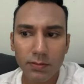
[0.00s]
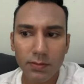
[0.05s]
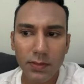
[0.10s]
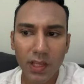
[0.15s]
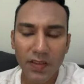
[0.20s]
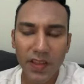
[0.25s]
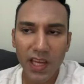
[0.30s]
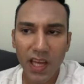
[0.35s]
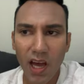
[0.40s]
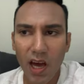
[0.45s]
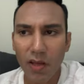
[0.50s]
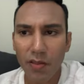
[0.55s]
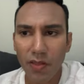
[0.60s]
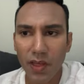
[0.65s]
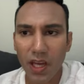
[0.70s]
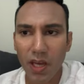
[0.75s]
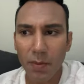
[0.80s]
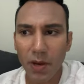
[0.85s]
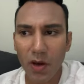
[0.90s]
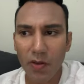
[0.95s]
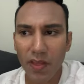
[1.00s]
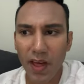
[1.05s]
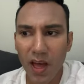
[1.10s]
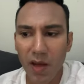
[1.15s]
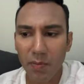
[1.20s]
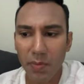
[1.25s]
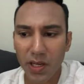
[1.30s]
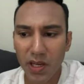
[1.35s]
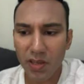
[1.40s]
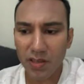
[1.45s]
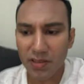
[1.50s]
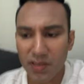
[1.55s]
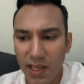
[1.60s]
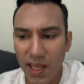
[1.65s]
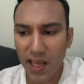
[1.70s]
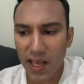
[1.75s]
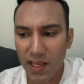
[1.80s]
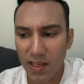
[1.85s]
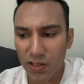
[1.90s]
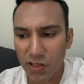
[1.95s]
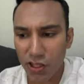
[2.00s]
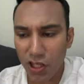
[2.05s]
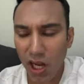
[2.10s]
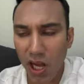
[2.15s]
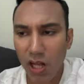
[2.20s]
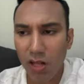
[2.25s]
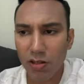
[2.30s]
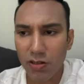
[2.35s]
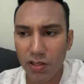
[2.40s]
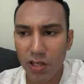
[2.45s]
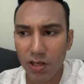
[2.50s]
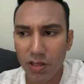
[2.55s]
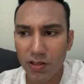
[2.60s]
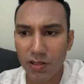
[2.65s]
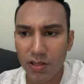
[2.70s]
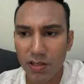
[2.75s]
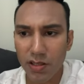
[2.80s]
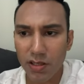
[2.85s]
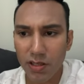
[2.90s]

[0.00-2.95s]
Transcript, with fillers: And they can't think about that because their childhood